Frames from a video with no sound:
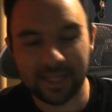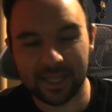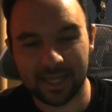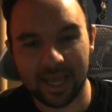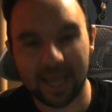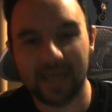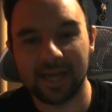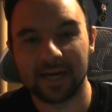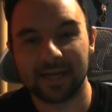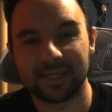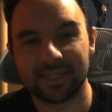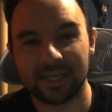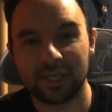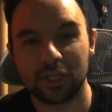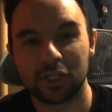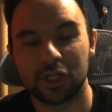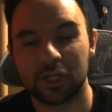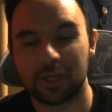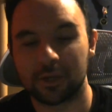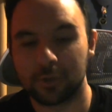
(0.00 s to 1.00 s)
the Chaos
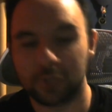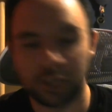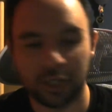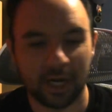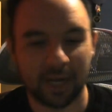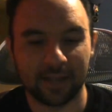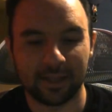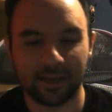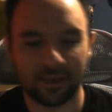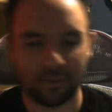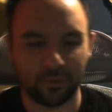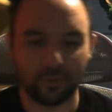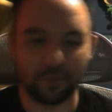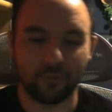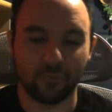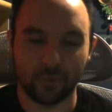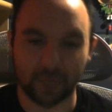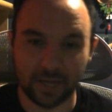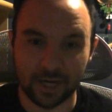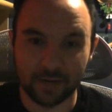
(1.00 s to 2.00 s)
Ancient Gear Giant like three or
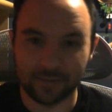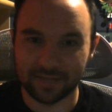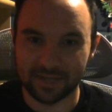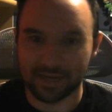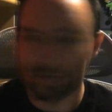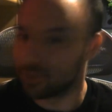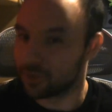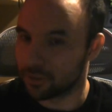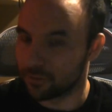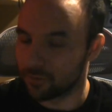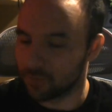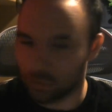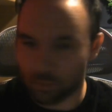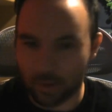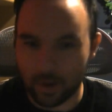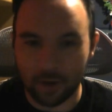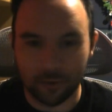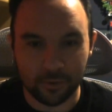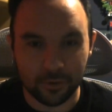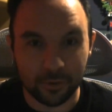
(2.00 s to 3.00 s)
four times, and he looks over the
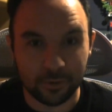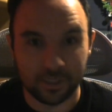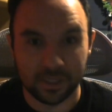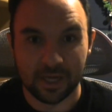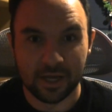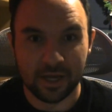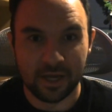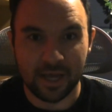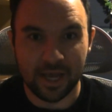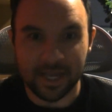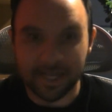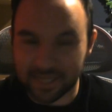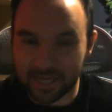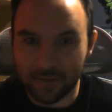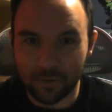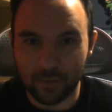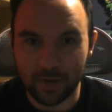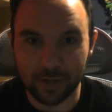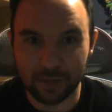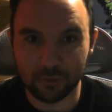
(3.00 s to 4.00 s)
crowd and goes, "Is
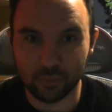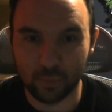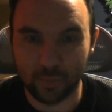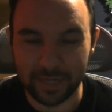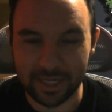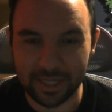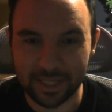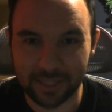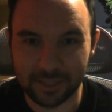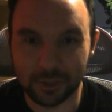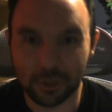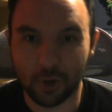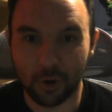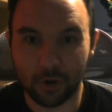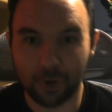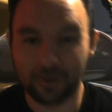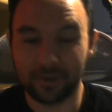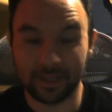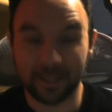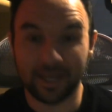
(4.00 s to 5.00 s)
anyone else reading this
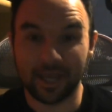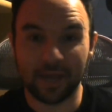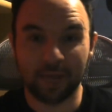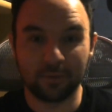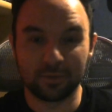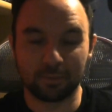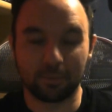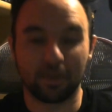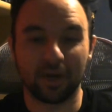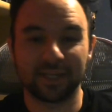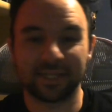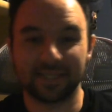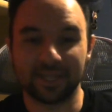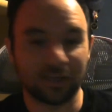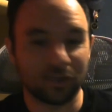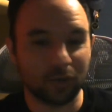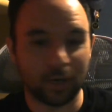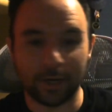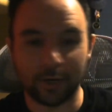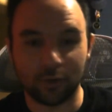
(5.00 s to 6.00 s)
card?" Like it was busted.
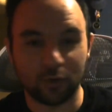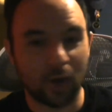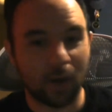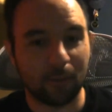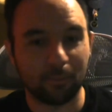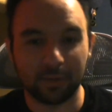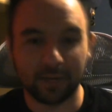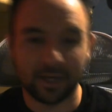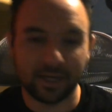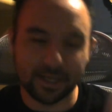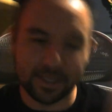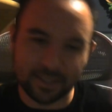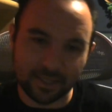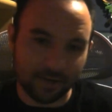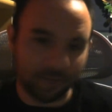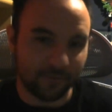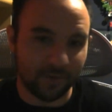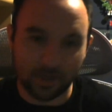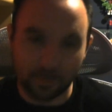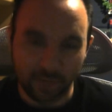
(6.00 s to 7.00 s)
He tried to droplet it. It's
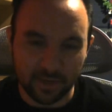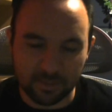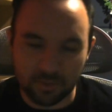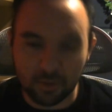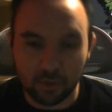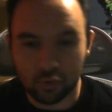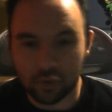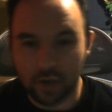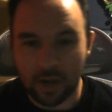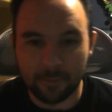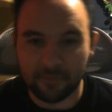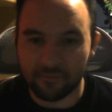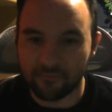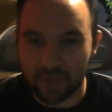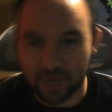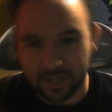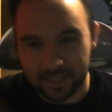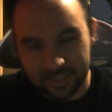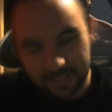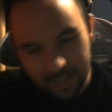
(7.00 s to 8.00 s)
unaffected by spell and trap
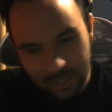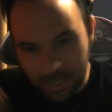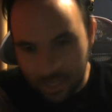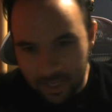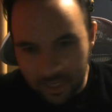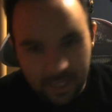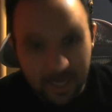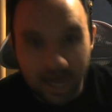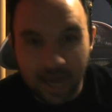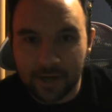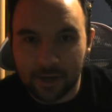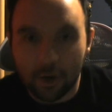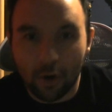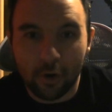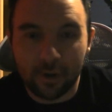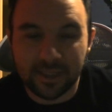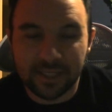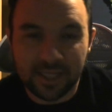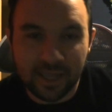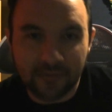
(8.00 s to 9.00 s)
effects. You got to
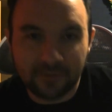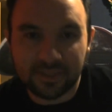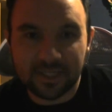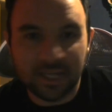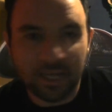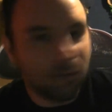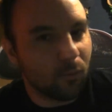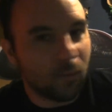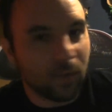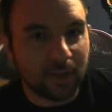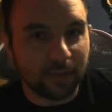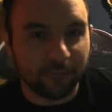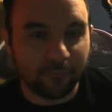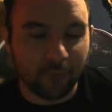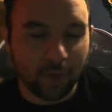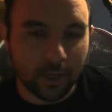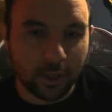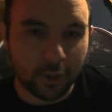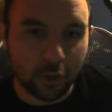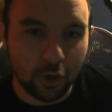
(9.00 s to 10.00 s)
RTFC read the
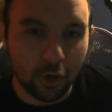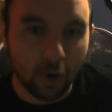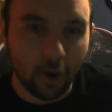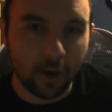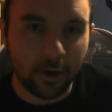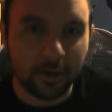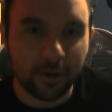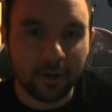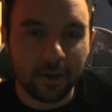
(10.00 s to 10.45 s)
freaking card.